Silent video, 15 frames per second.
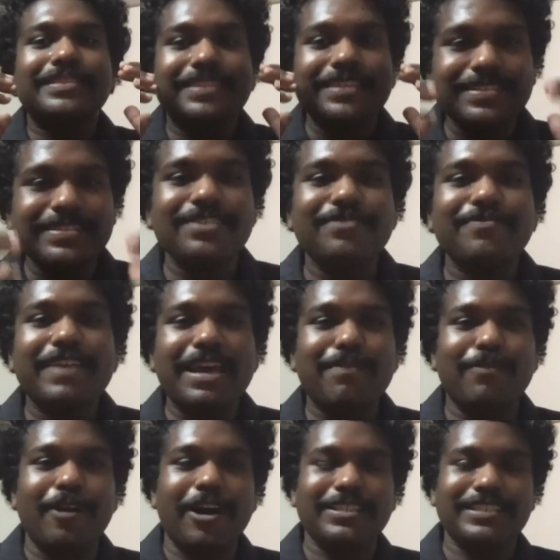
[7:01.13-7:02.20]
this is
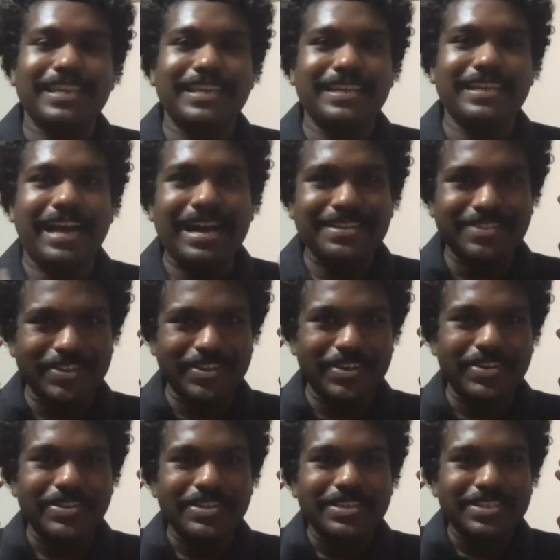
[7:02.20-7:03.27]
where blockchain has
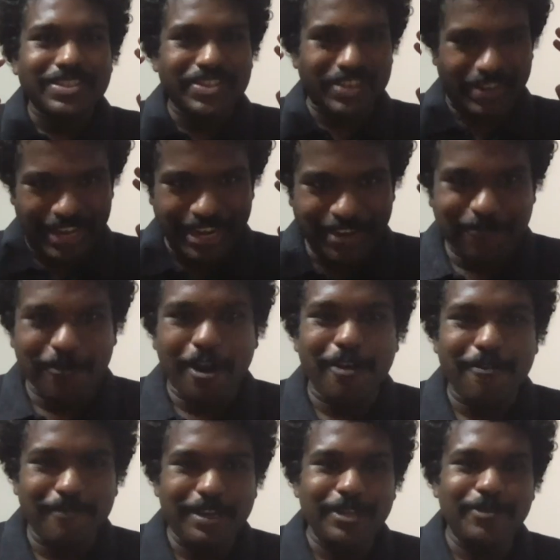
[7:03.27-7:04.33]
a
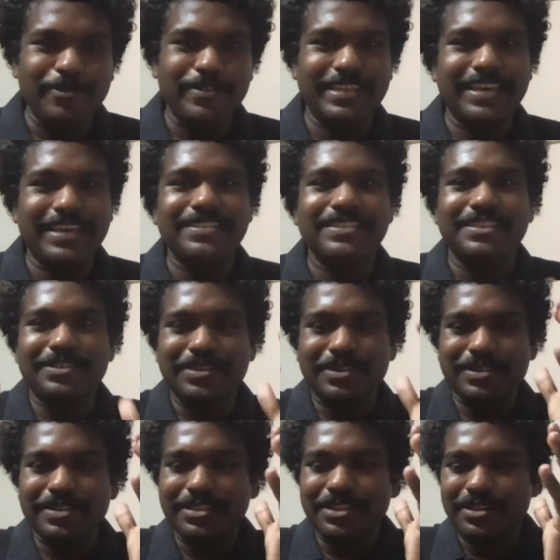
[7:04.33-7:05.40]
straightforward use case.
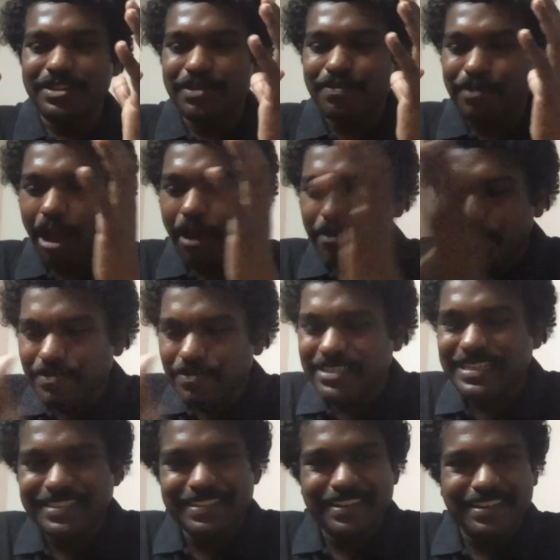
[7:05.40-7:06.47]
The, the, the problem
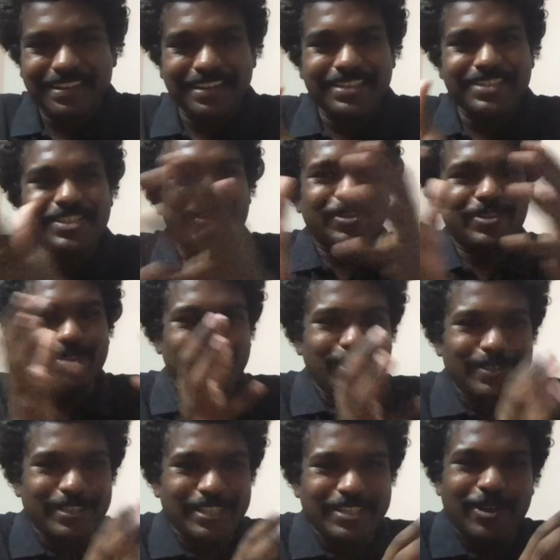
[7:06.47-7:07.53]
is decentralized. Your
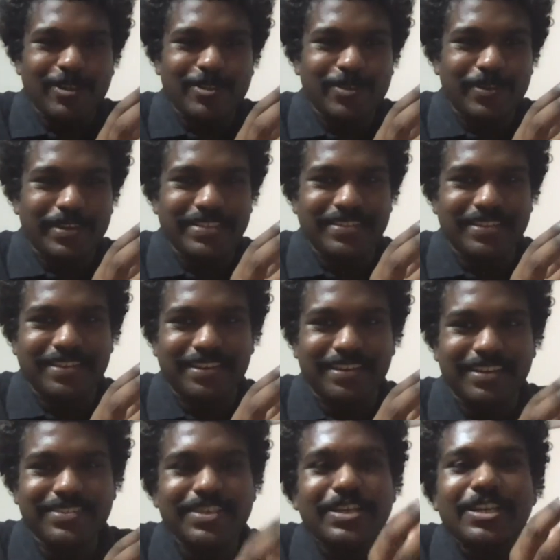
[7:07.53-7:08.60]
solution is also
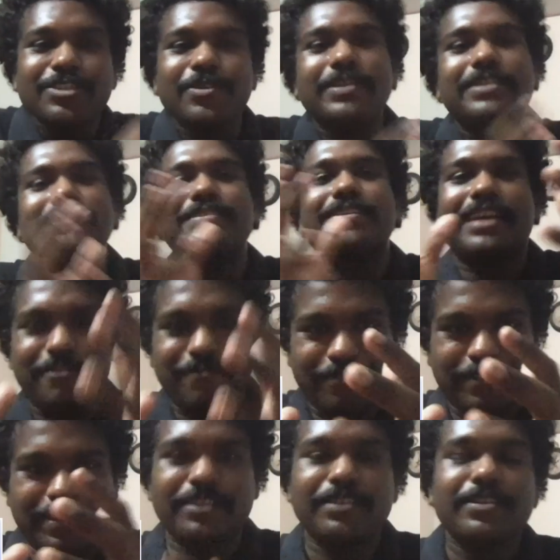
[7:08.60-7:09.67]
decentralized. So it's a right
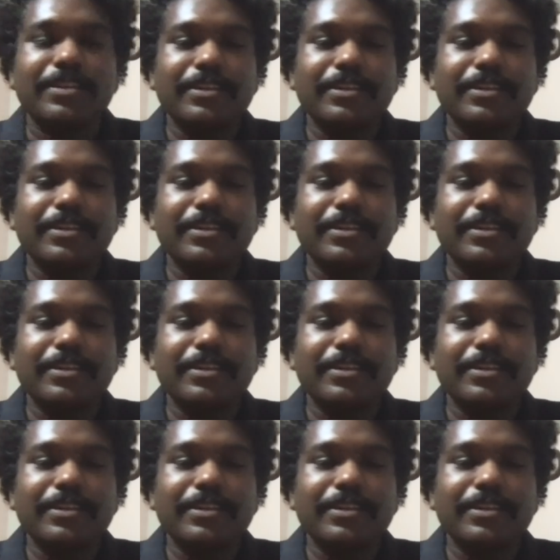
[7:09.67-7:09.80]
fit.